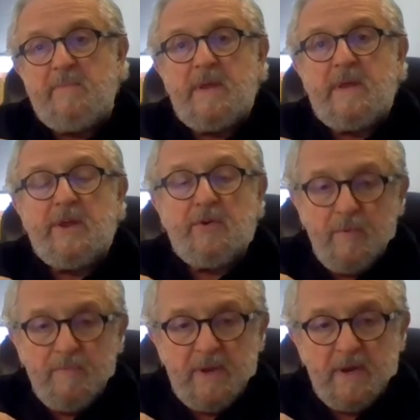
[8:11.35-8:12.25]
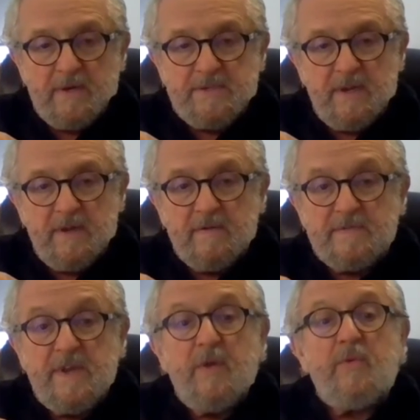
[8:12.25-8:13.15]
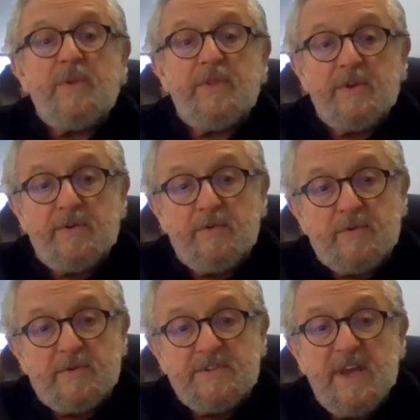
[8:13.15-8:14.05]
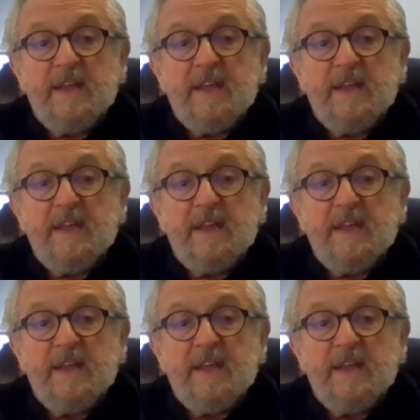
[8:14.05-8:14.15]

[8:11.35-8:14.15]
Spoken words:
be equipping ourselves with the tools